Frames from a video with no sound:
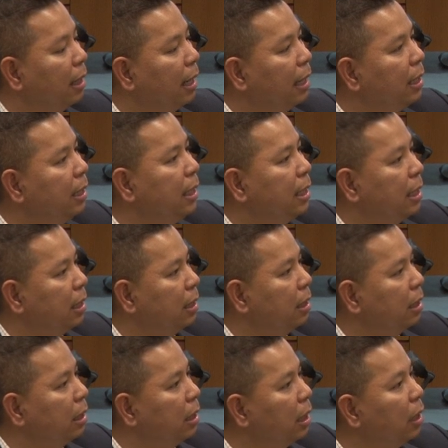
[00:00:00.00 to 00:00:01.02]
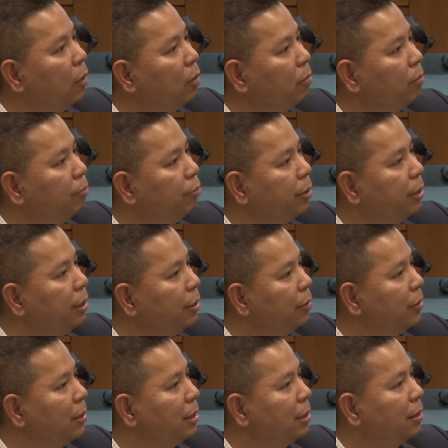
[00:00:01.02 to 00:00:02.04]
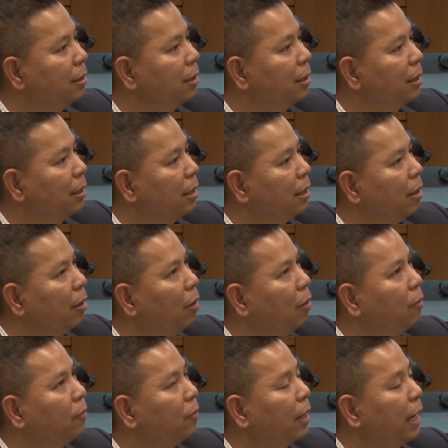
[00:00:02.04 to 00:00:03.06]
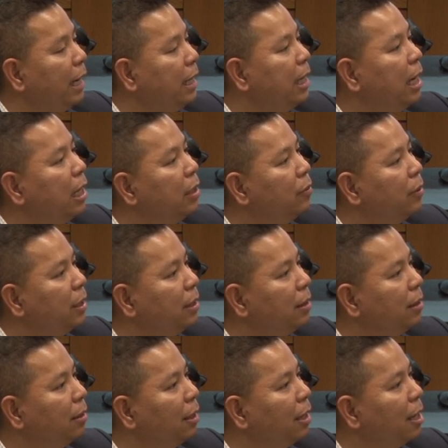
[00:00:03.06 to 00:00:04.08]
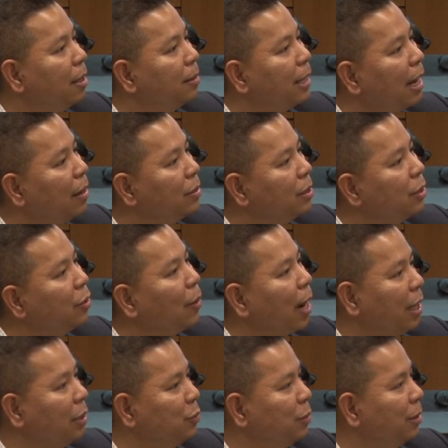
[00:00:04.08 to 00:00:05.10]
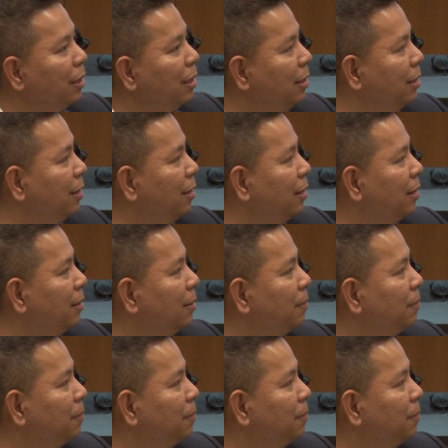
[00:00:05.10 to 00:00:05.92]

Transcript: India alone produce over 800,000 uh, graduate a year,